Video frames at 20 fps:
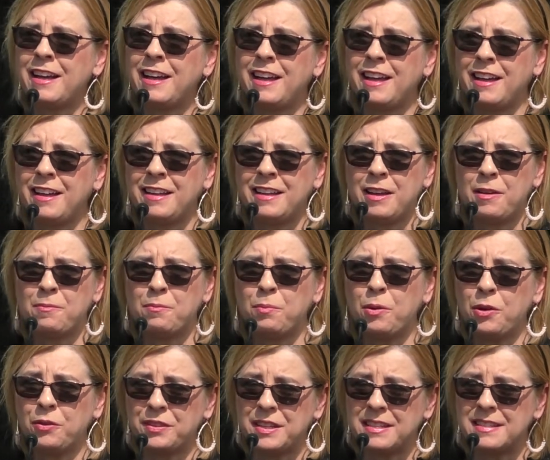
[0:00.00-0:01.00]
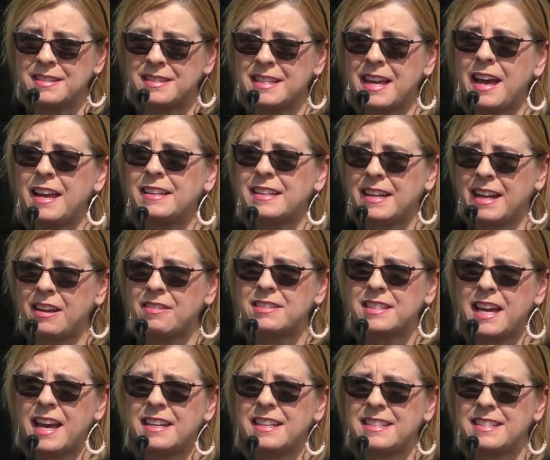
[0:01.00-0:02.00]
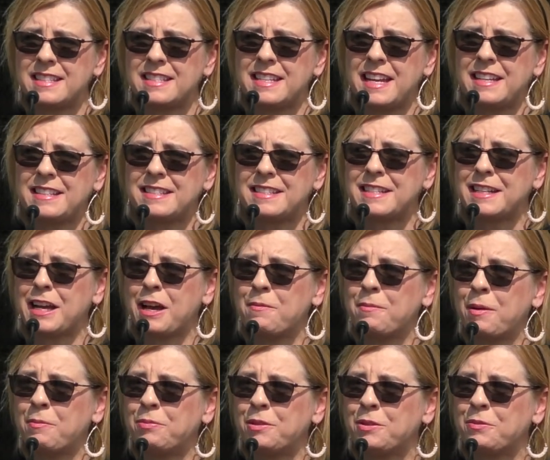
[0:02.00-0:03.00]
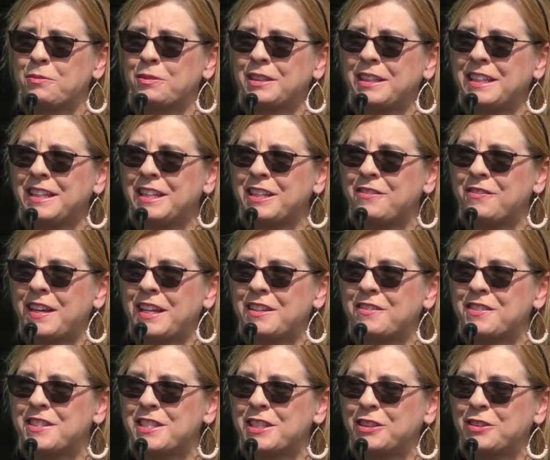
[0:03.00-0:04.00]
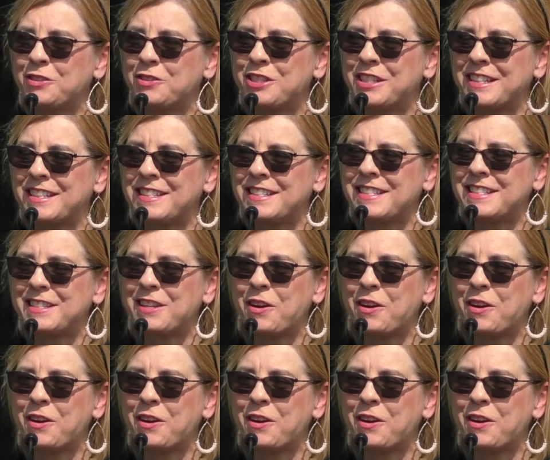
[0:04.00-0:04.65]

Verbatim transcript: um, both inside and outside its states, to come up with really innovative solutions.